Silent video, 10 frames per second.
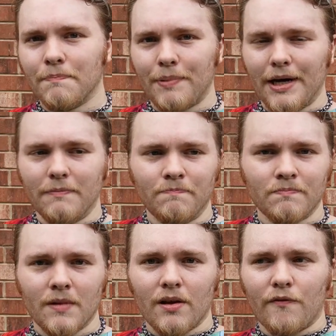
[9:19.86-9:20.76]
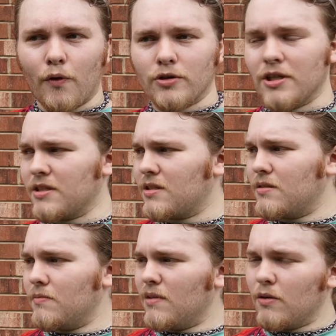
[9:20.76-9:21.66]
but for just
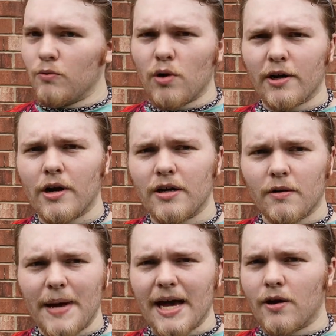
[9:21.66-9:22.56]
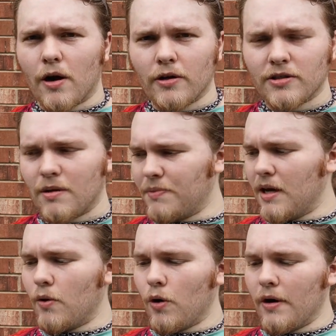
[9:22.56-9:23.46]
running around in a backyard or
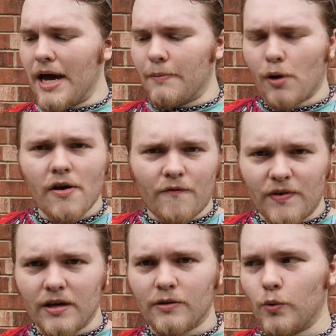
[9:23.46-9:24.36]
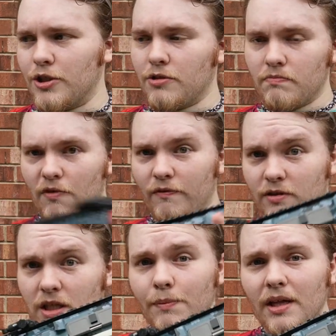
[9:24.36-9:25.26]
something, or at a private field, which
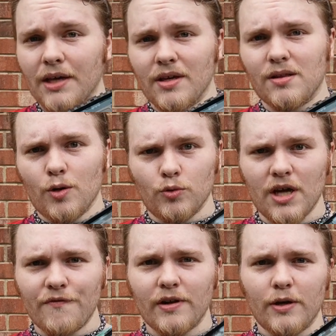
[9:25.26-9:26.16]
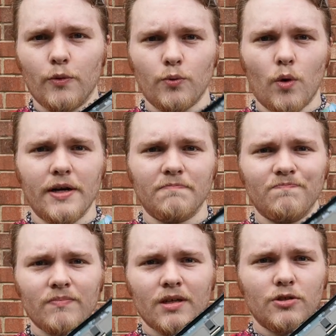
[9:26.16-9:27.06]
something like this you definitely would want
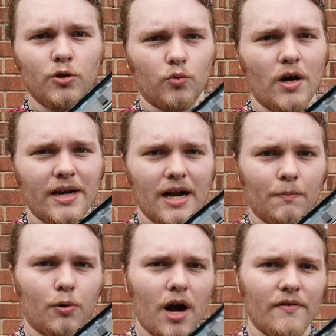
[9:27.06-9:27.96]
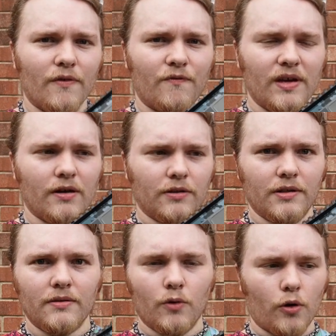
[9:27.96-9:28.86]
to run at a private field,
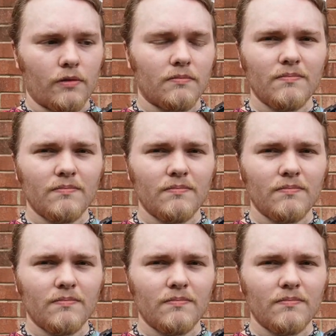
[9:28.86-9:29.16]
or